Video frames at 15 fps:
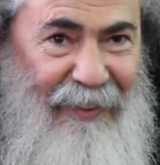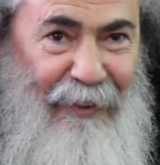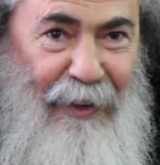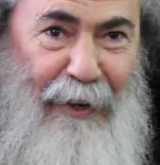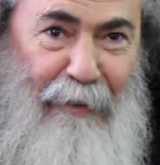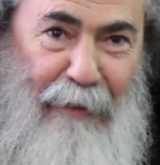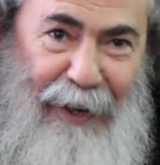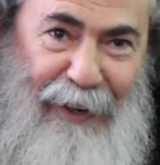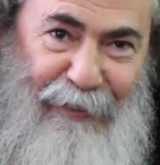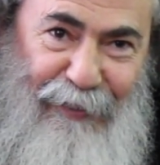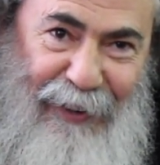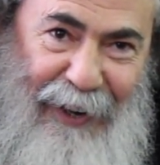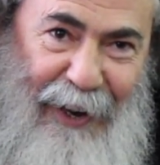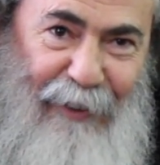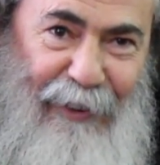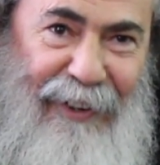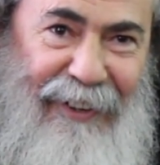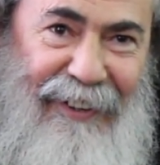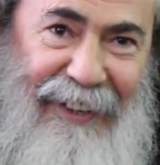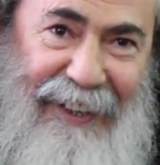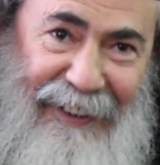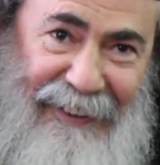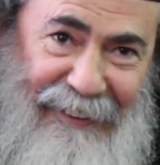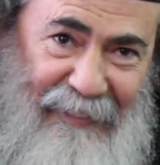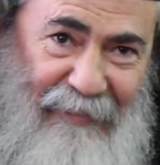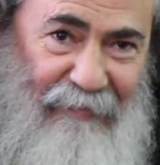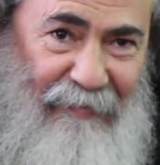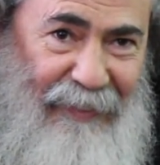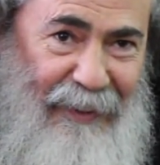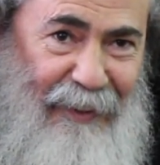You are my flower, right?
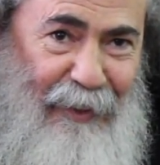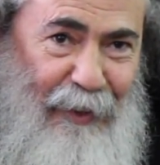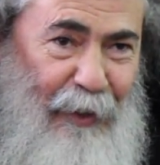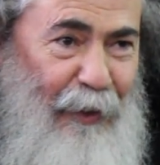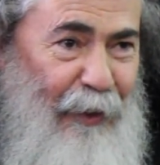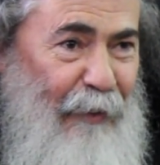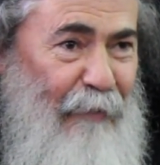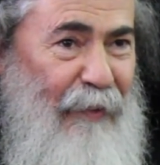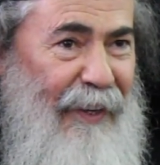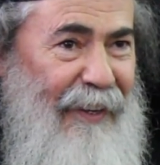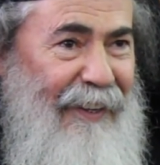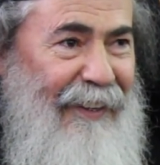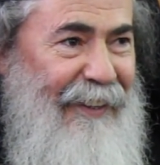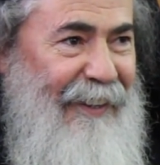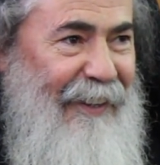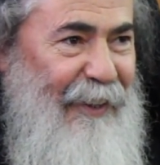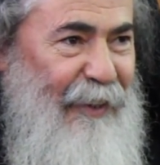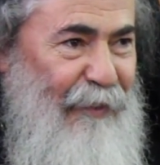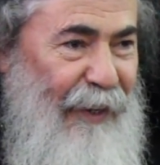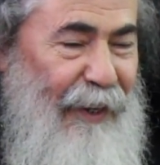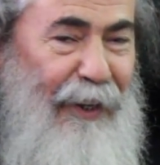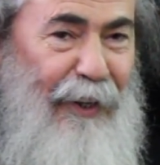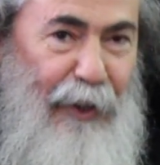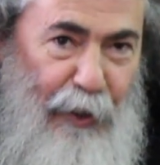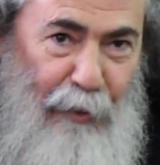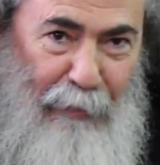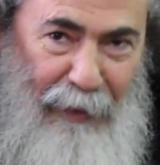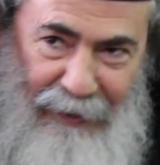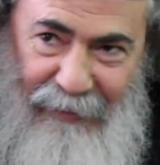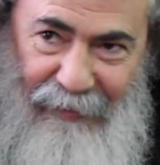So he is very
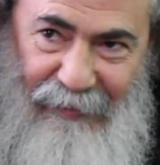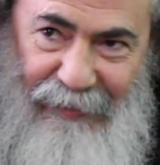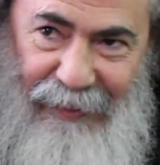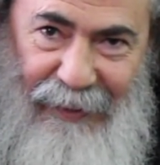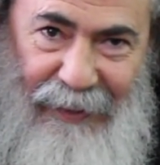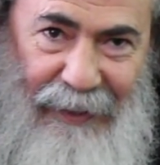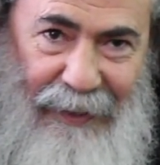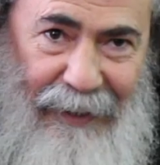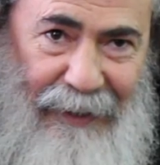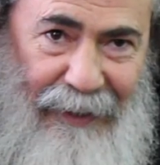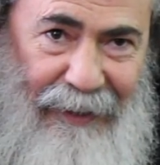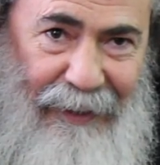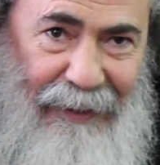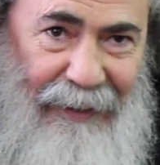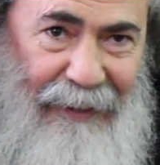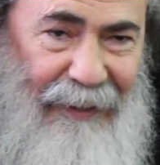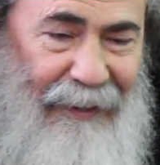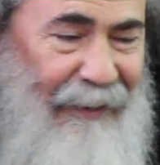human. Uh,